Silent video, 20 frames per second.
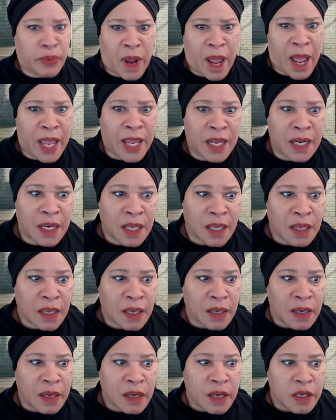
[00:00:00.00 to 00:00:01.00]
right?
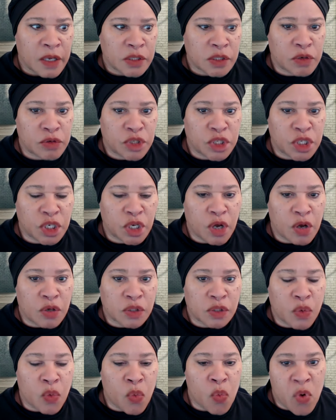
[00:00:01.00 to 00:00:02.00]
So she
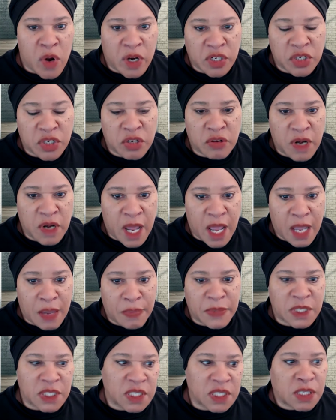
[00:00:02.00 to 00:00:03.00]
goes, What's your
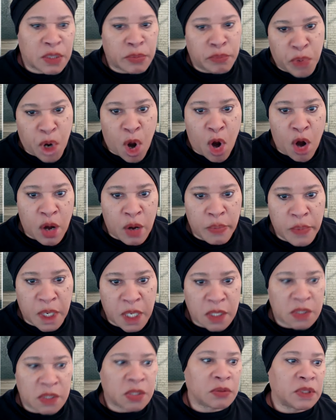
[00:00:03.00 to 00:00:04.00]
name? And she said, Barb.
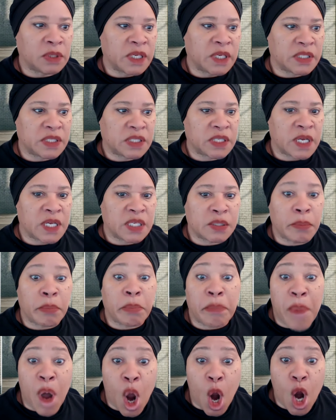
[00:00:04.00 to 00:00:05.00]
So Liz says,
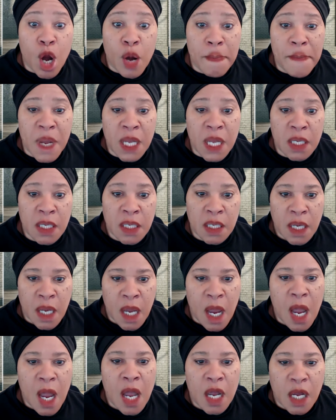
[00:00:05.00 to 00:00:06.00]
Barb,
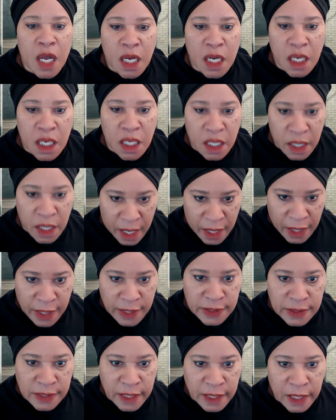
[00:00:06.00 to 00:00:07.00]
like
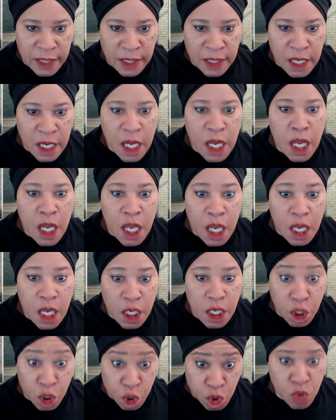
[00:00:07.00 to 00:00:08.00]
I said,
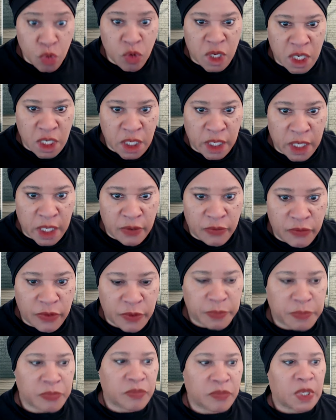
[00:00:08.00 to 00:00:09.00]
you can leave.
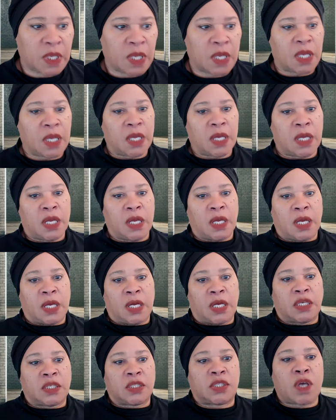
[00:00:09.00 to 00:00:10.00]

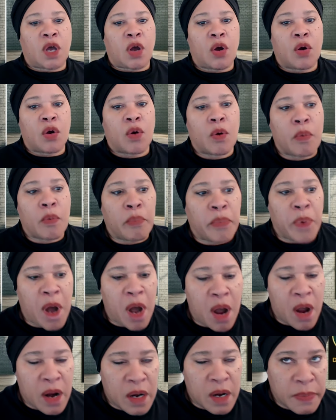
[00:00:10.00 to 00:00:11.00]
So
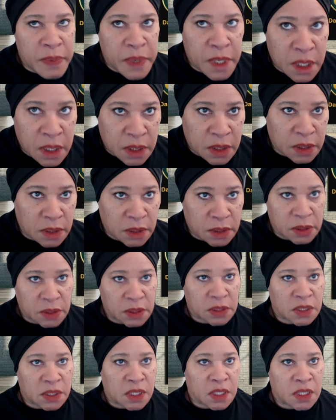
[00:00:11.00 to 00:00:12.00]
Barb
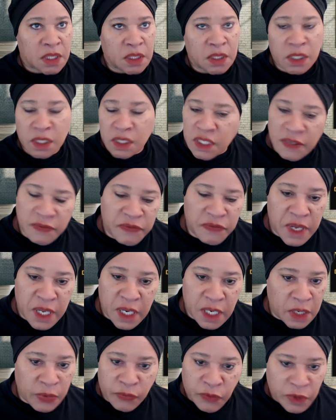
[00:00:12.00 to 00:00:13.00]
looks at
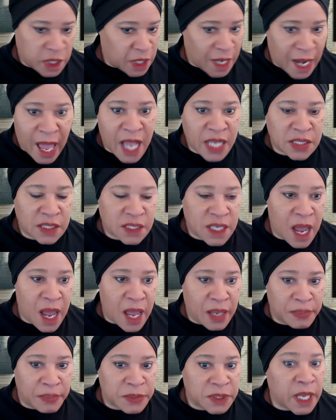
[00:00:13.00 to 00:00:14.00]
Finn for the last
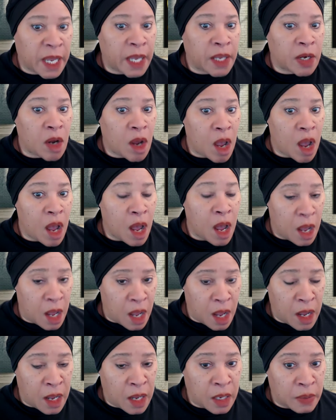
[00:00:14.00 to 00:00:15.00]
time, saying,
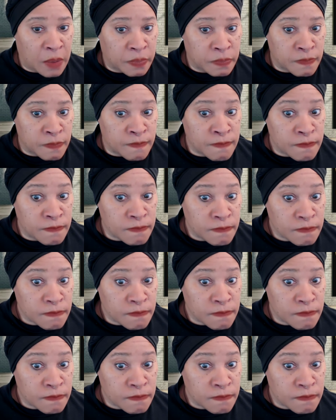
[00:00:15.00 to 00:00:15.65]
um,